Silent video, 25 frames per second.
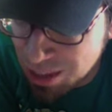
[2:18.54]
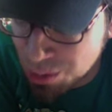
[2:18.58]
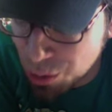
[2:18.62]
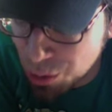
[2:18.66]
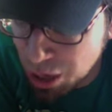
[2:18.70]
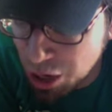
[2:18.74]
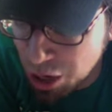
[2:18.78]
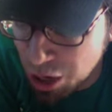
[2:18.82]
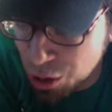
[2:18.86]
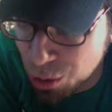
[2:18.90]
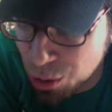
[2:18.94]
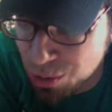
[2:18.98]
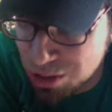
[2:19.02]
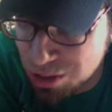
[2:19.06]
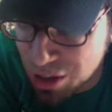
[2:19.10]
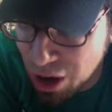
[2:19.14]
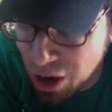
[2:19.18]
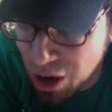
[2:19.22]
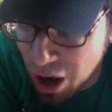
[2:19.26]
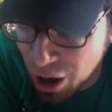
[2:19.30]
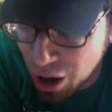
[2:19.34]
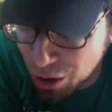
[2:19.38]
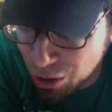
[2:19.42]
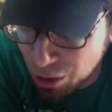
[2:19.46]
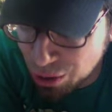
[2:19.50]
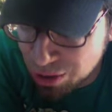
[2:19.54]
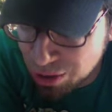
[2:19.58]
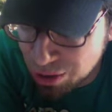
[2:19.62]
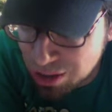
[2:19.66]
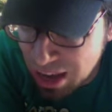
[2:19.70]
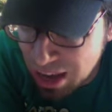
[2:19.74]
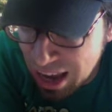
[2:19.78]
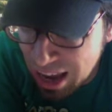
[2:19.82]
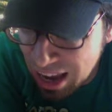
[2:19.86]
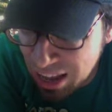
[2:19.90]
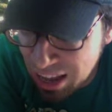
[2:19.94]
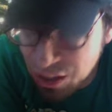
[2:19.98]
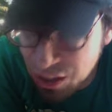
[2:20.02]
will get hoots and hollers
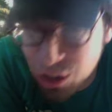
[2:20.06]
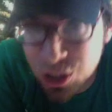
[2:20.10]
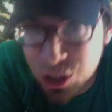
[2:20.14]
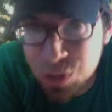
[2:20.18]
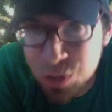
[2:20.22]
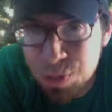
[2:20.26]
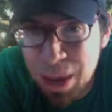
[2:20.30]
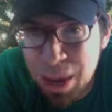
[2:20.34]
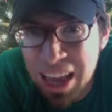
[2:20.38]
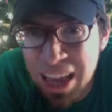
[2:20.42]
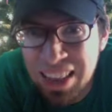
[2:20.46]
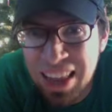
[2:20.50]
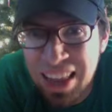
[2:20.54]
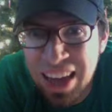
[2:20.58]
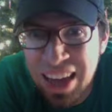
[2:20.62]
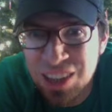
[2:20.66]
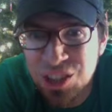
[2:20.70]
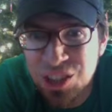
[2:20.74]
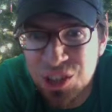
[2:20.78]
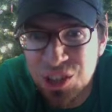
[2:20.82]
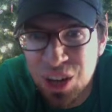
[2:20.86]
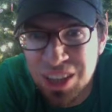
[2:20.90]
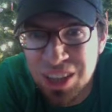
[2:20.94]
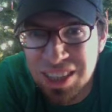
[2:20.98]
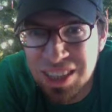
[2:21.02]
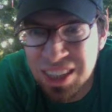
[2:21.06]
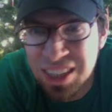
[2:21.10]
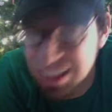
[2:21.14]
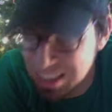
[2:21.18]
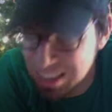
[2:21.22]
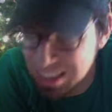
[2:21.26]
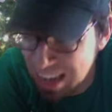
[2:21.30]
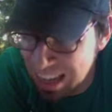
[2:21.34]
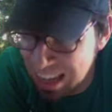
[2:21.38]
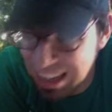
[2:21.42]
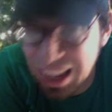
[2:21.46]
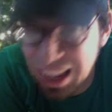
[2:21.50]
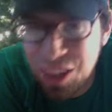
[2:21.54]
in their spandex dresses
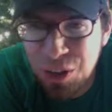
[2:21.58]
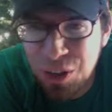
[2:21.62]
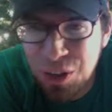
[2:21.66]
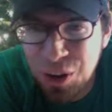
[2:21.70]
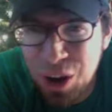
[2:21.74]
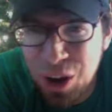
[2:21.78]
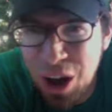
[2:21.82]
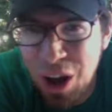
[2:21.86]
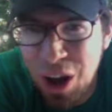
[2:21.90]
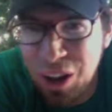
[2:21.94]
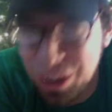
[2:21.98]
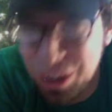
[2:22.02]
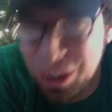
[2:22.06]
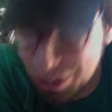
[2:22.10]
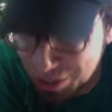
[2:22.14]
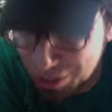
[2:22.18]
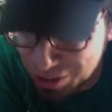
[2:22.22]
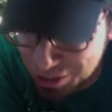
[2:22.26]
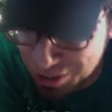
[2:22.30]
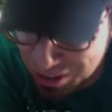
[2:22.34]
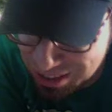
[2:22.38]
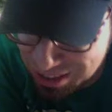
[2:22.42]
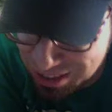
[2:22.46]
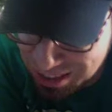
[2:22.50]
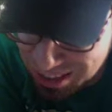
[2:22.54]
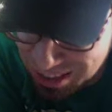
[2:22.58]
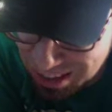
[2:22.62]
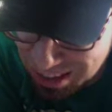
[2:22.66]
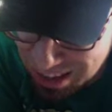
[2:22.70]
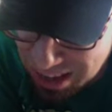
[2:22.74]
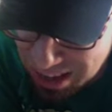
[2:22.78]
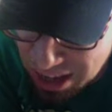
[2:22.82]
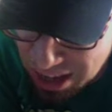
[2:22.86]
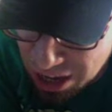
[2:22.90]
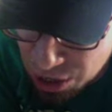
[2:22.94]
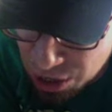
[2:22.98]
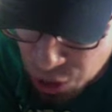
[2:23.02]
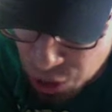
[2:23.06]
and leather collars.
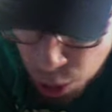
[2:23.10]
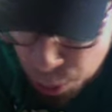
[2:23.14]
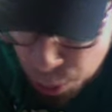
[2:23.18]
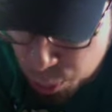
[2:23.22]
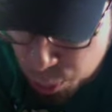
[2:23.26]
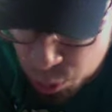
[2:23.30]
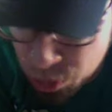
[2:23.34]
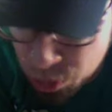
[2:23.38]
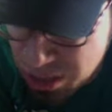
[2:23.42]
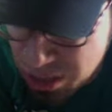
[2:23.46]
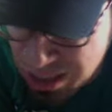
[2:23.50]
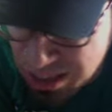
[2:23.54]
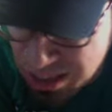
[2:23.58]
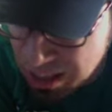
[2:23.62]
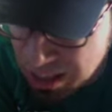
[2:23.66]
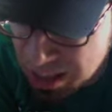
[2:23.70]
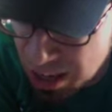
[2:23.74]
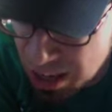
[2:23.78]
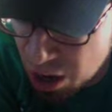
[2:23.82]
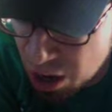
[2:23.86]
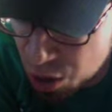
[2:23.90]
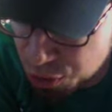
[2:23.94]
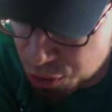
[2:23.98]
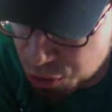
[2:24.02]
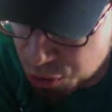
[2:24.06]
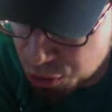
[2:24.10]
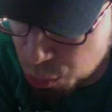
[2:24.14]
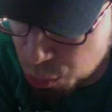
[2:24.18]
No priest at the altar